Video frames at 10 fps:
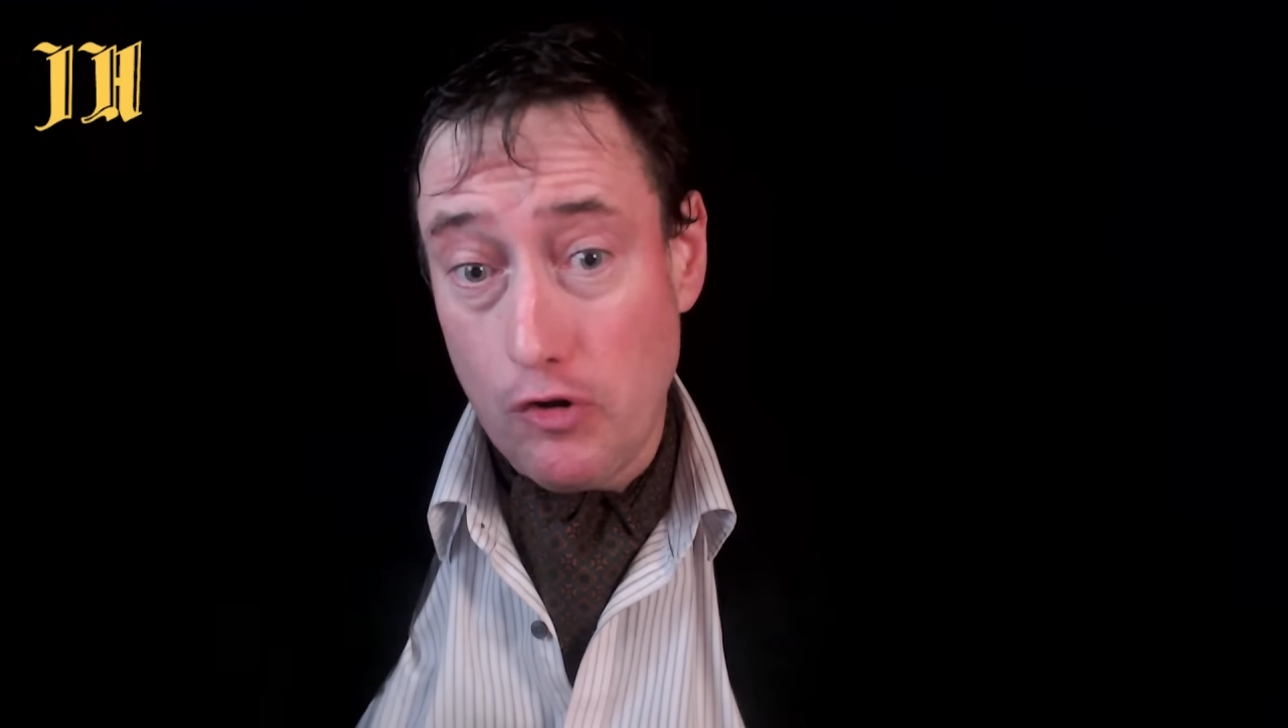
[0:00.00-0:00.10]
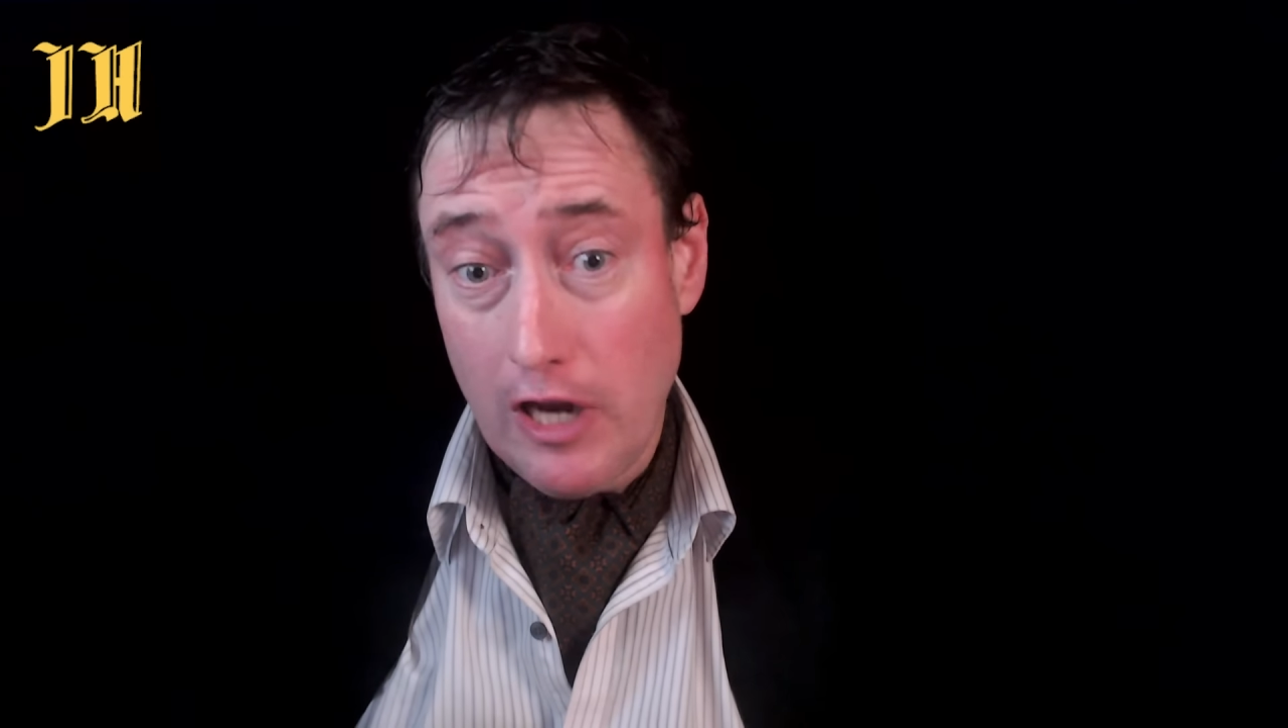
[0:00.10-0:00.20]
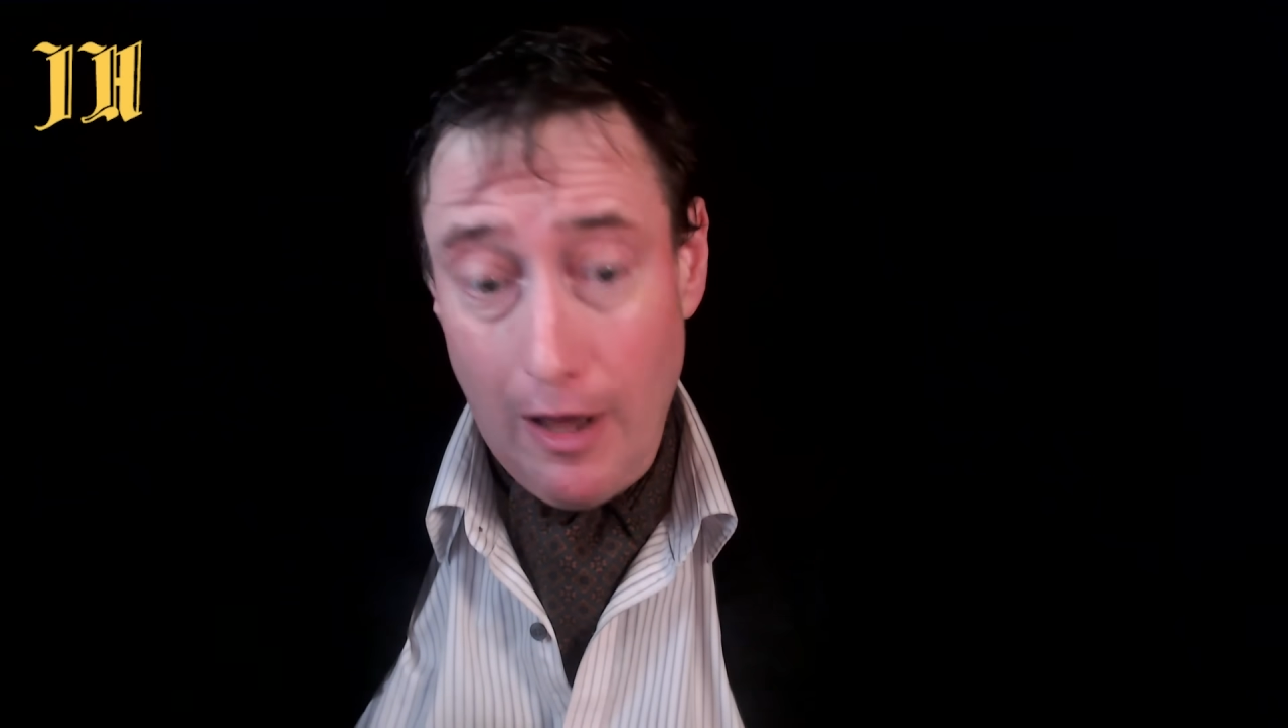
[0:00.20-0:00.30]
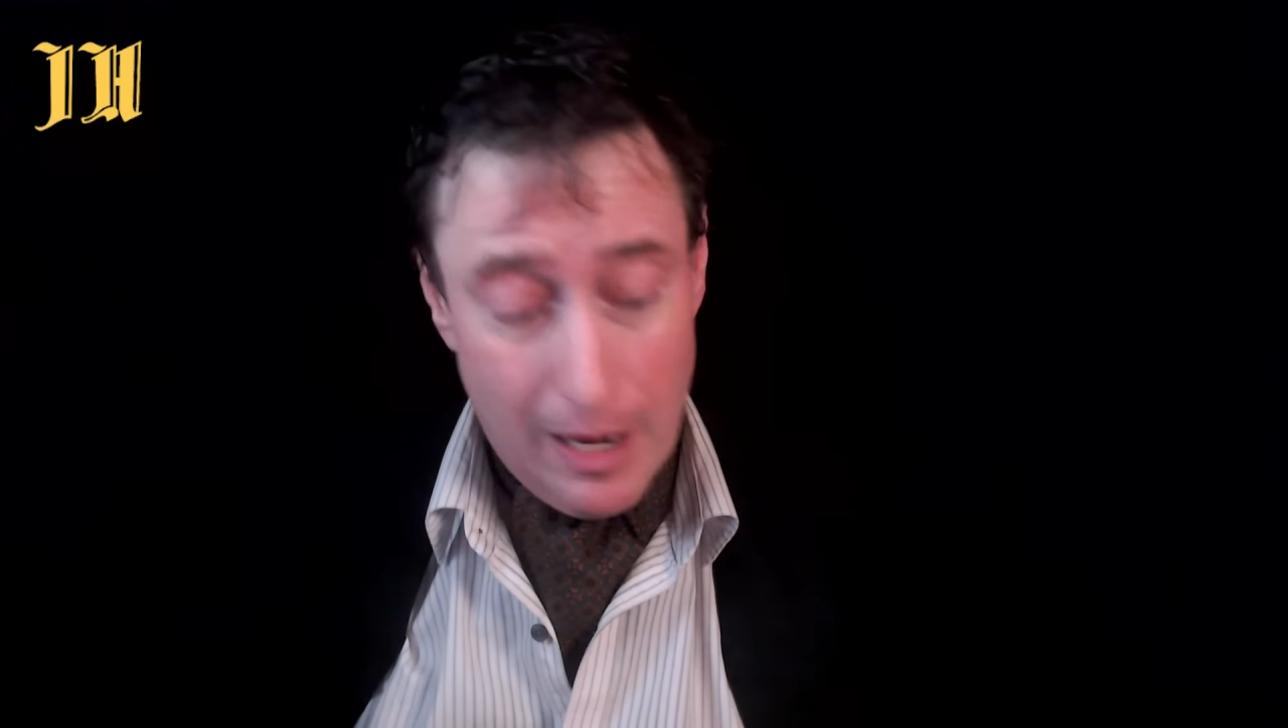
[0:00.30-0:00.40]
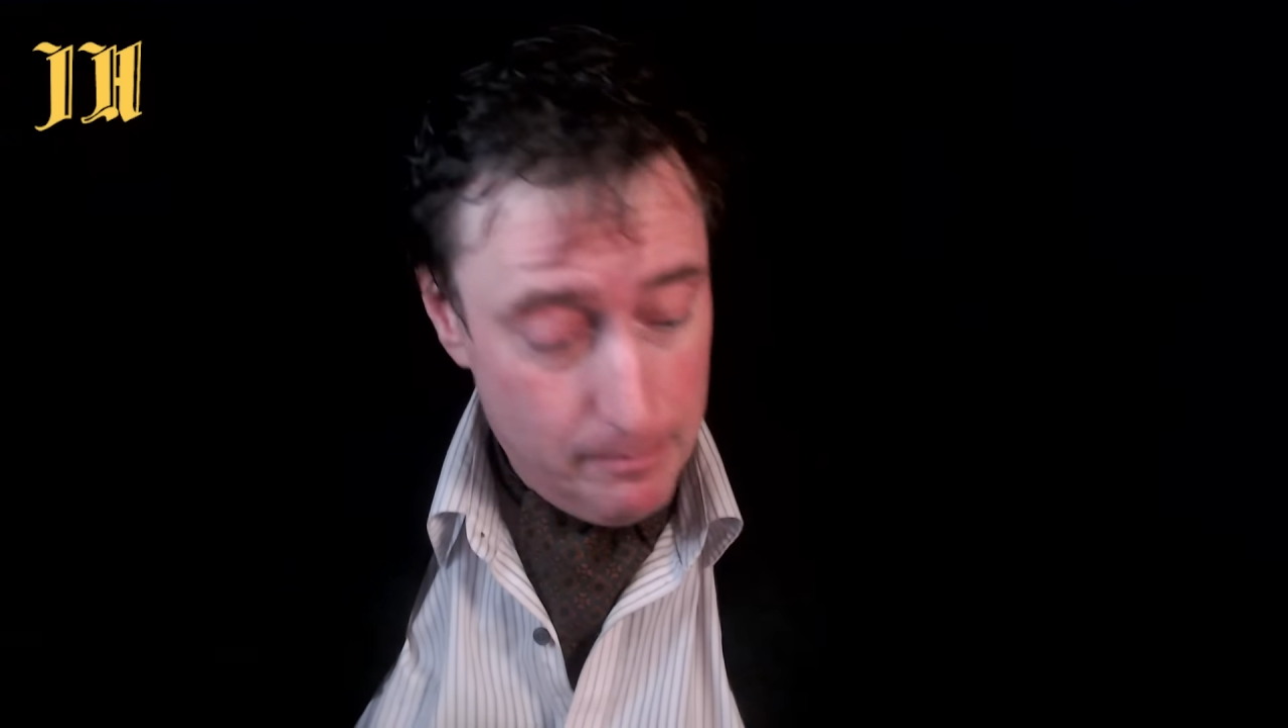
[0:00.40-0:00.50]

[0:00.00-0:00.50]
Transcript: online.